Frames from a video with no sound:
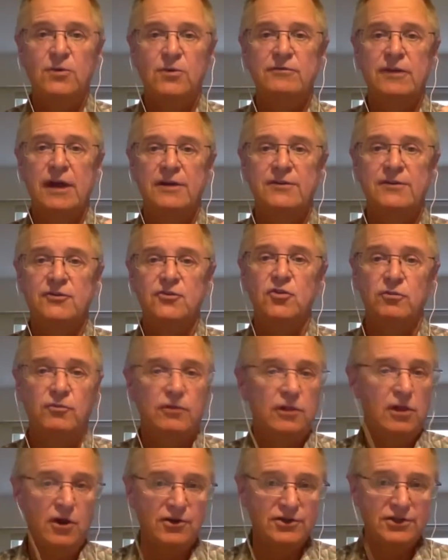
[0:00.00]
We've got two
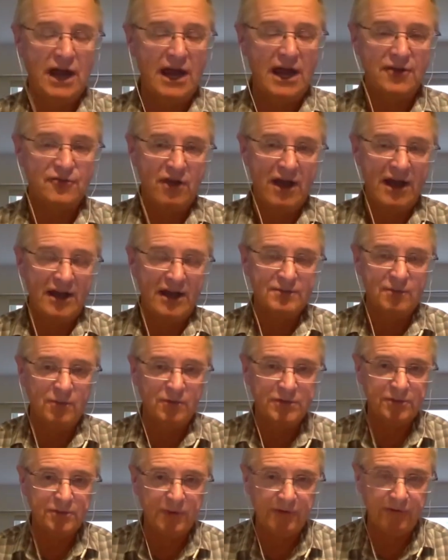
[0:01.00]
large contracts,
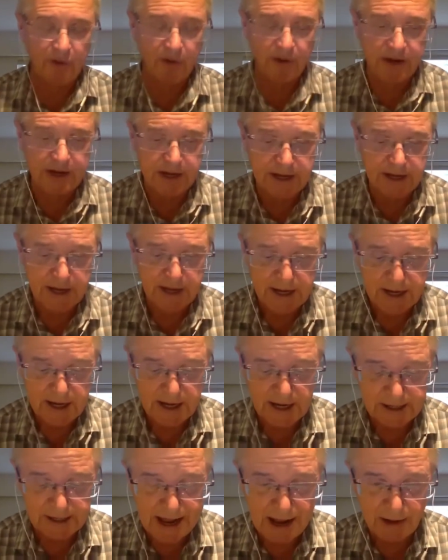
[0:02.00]
which we've already
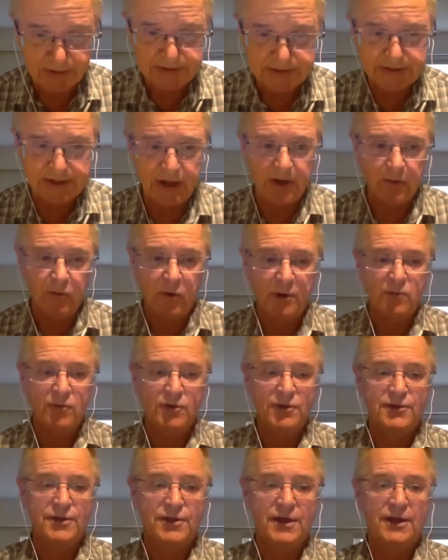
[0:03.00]
announced, uh, one
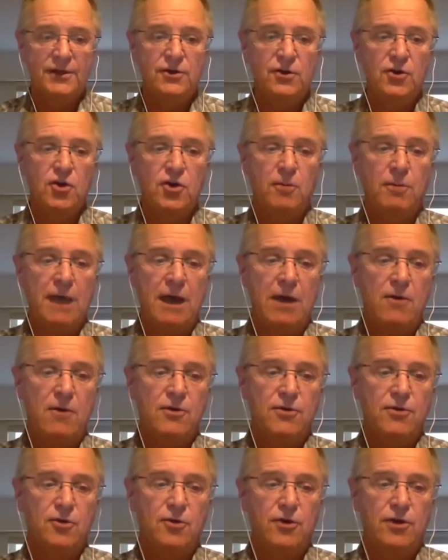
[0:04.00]
with uh, New York Power
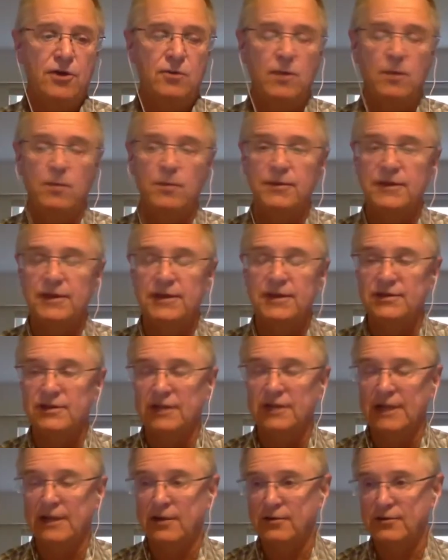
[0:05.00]
Authority, one with
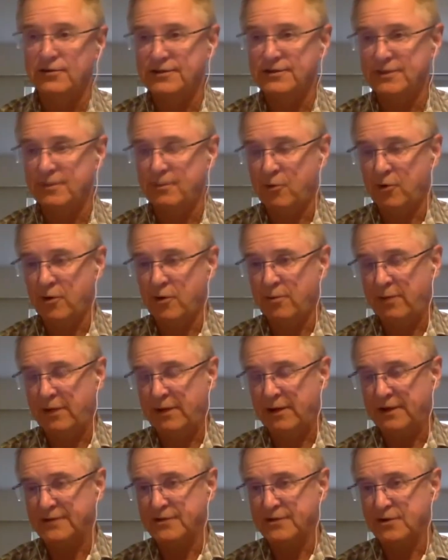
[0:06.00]
Digital Energy supported by
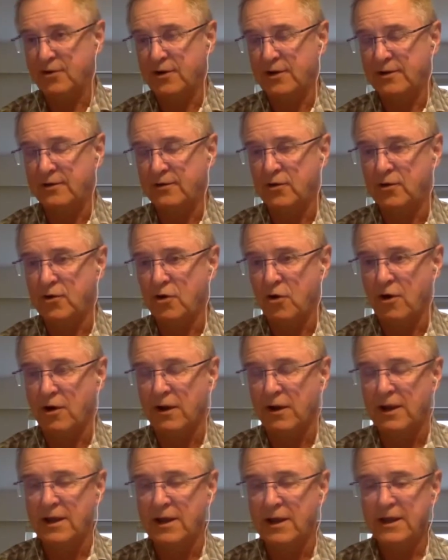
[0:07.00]
NYSERDA in New York.
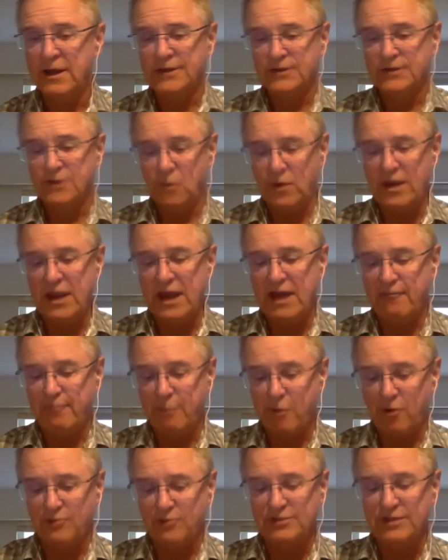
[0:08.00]
So we have
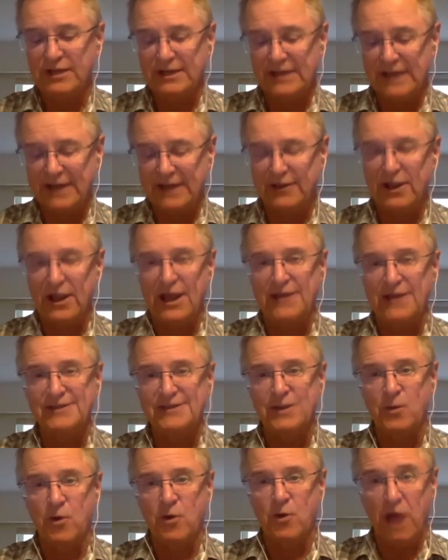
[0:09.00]
project
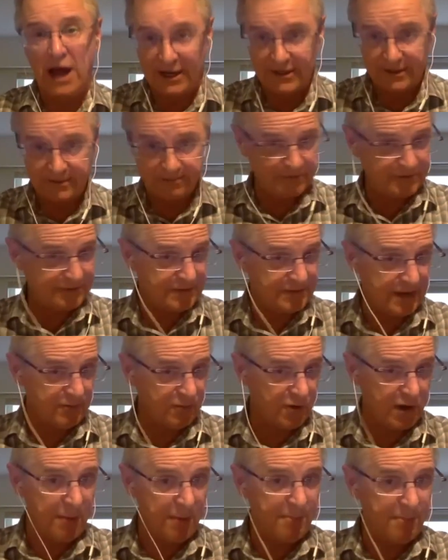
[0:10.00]
deadlines and we're on,
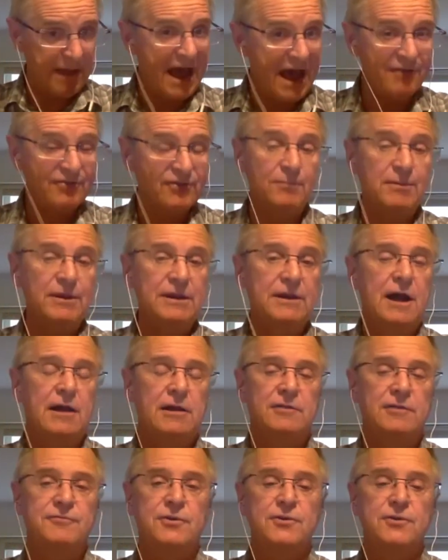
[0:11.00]
we're on path to meet
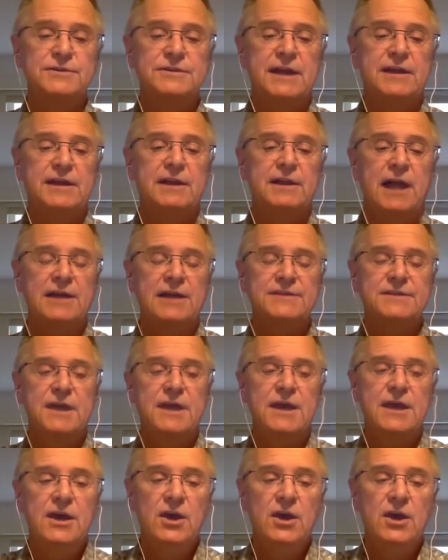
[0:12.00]
all of those deadlines.